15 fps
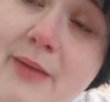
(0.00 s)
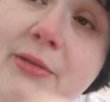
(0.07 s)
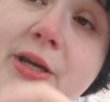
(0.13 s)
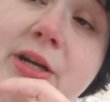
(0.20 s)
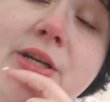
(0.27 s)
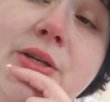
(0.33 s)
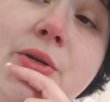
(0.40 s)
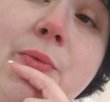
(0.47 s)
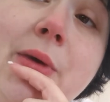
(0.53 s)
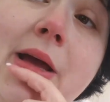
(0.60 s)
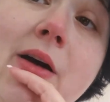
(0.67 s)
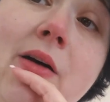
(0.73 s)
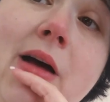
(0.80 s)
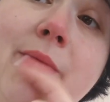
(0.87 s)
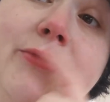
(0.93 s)
I'm going to do
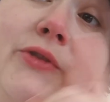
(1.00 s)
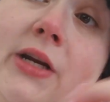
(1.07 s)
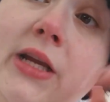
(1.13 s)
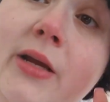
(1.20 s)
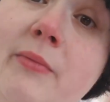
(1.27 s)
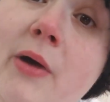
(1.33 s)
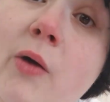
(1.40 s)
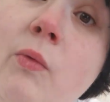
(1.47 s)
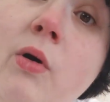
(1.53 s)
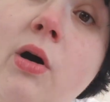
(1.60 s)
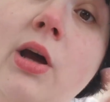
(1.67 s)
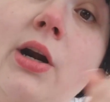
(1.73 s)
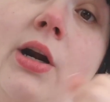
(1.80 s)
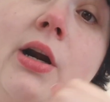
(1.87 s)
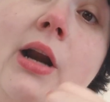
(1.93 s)
well. I'm drinking my
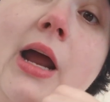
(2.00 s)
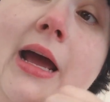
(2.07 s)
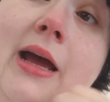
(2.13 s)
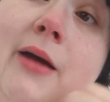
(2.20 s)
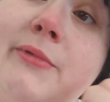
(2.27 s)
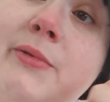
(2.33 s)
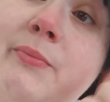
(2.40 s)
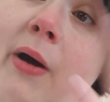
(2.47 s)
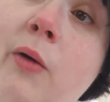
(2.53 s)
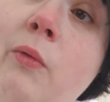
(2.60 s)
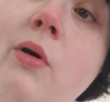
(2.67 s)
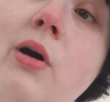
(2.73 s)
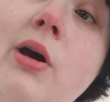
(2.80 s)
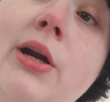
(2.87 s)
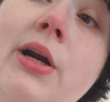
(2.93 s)
water. I upped my
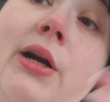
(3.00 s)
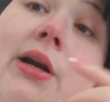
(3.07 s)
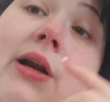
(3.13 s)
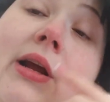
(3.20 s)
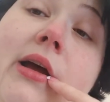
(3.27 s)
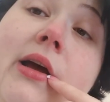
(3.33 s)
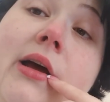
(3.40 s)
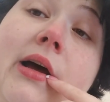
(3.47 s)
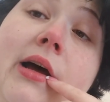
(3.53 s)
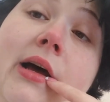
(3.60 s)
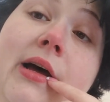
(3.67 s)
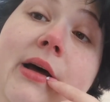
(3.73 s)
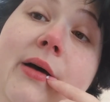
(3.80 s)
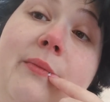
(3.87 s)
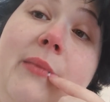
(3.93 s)
water.
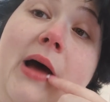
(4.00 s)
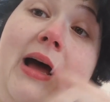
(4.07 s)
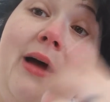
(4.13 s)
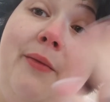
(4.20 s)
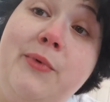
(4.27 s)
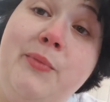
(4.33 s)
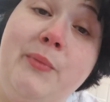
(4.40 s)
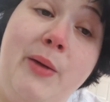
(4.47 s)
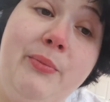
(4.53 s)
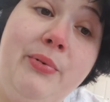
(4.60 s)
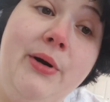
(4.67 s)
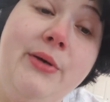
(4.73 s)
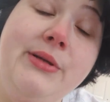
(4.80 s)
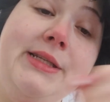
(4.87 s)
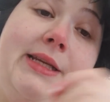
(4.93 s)
Um, I upped my
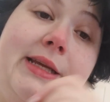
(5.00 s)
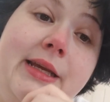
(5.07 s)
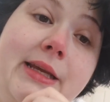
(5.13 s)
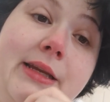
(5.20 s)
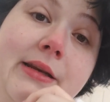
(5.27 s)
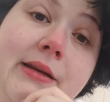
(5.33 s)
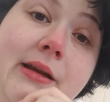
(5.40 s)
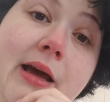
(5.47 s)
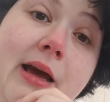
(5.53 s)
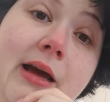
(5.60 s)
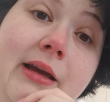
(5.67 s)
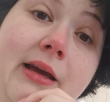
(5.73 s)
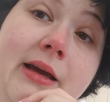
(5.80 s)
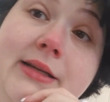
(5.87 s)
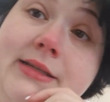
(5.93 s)
protein. I
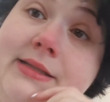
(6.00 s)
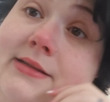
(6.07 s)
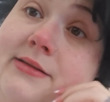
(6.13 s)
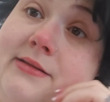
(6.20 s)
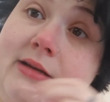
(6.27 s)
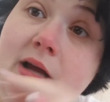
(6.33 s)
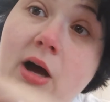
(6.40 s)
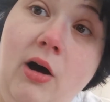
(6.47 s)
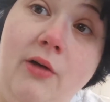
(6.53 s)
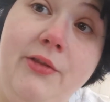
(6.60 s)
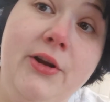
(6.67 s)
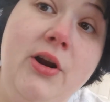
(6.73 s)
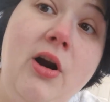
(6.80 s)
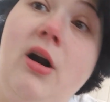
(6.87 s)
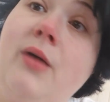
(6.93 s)
cut all the
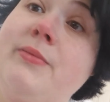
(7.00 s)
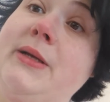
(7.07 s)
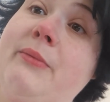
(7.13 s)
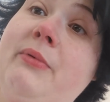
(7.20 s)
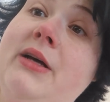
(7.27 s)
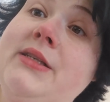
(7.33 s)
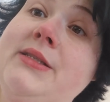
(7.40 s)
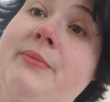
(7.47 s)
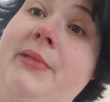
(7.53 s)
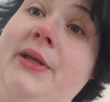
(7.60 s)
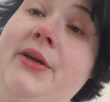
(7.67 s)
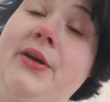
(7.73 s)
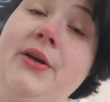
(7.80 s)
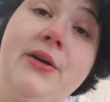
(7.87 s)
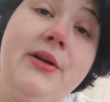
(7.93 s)
carbs I possibly
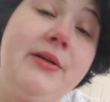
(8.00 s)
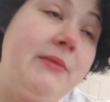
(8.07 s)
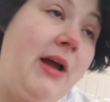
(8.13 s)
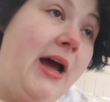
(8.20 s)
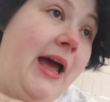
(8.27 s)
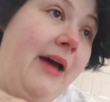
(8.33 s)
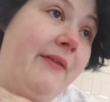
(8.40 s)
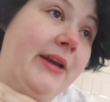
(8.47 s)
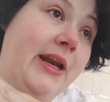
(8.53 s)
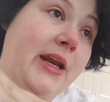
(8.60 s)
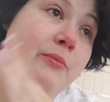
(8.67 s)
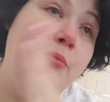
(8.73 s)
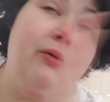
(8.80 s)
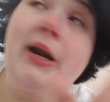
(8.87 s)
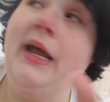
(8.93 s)
could. I'm not having any
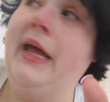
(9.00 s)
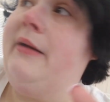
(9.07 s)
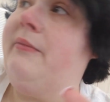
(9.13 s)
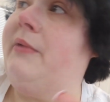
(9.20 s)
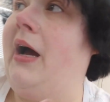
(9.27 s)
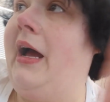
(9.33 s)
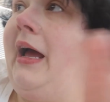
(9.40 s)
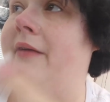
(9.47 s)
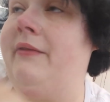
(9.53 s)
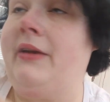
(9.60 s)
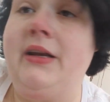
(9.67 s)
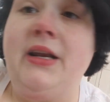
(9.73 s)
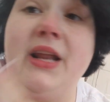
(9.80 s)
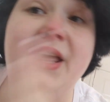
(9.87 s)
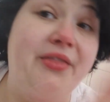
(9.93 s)
bread. I'm not
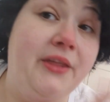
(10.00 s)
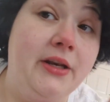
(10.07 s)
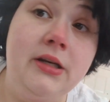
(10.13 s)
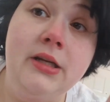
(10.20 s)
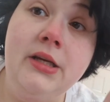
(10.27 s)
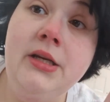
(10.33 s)
having nothing.